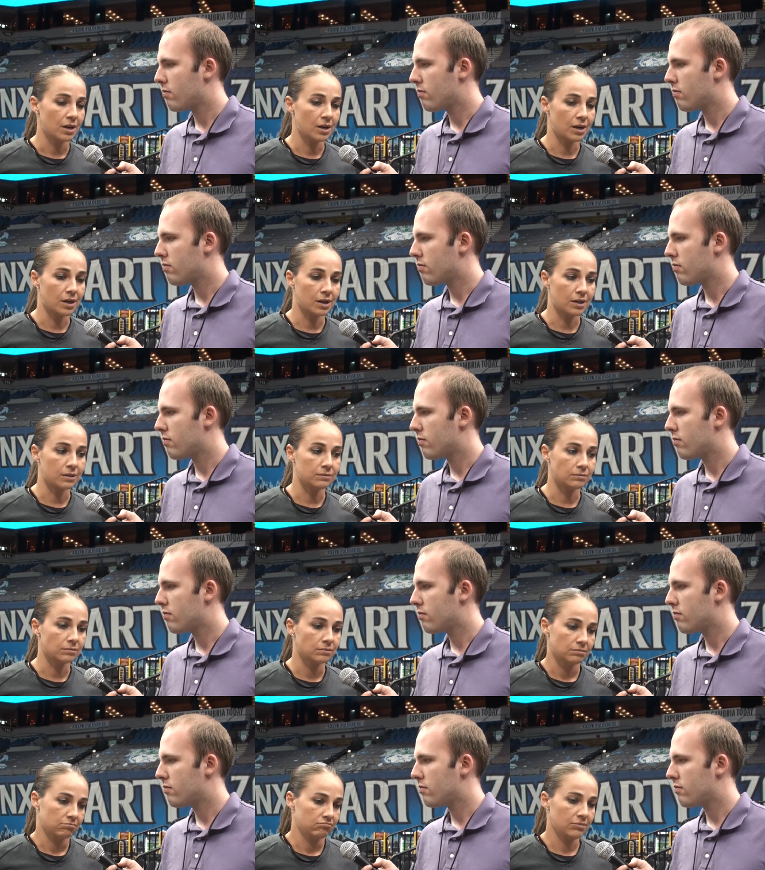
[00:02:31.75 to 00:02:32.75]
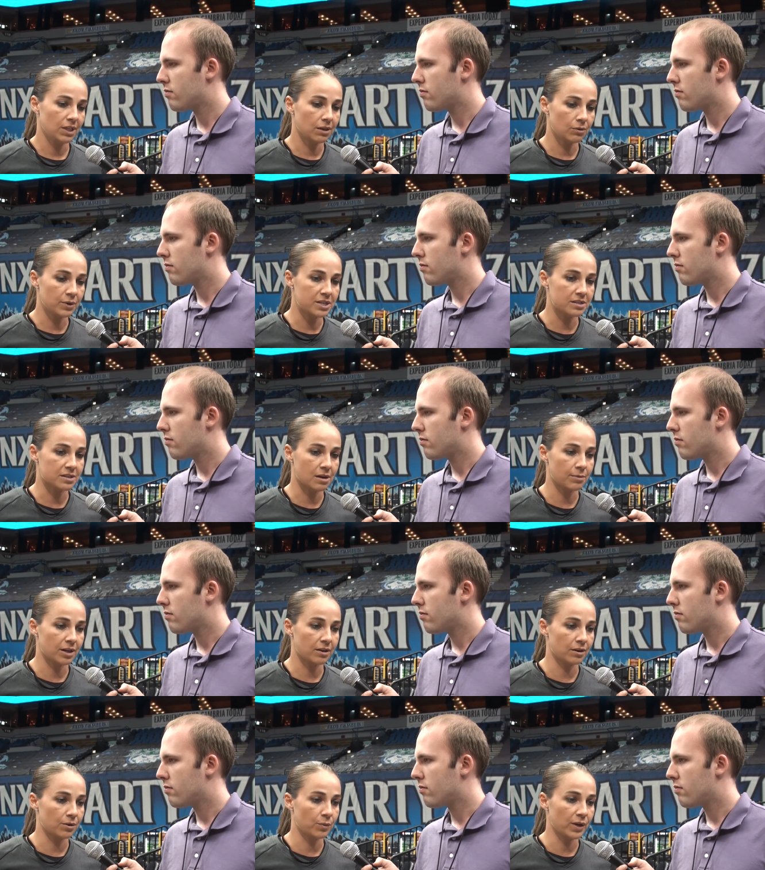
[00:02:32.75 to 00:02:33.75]
Speaker 1: Um, you know, we just come out
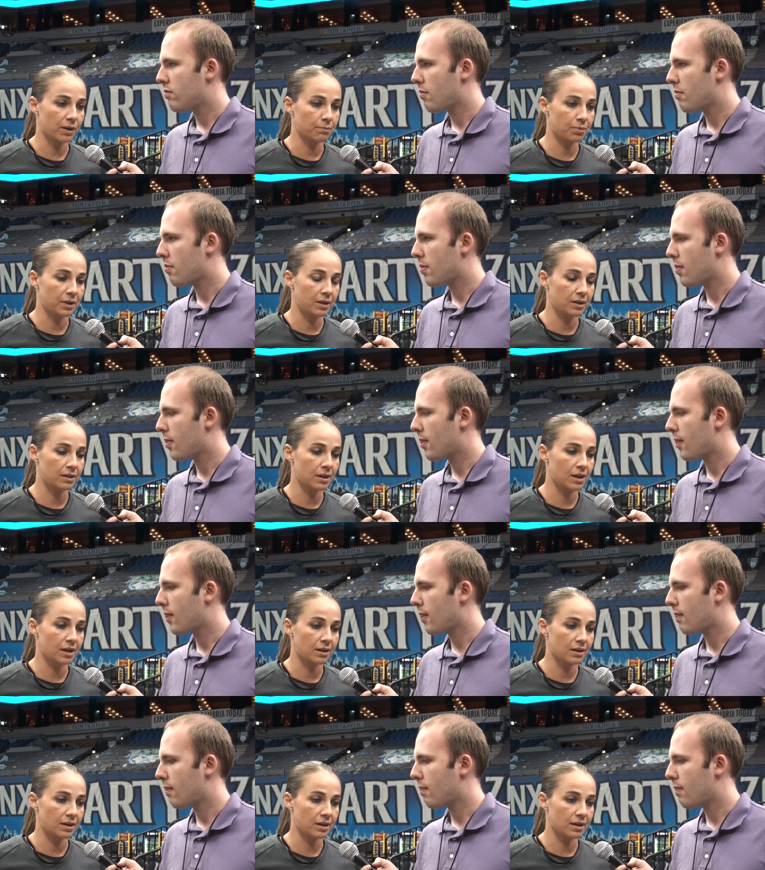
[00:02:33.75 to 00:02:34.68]
here and we compete. And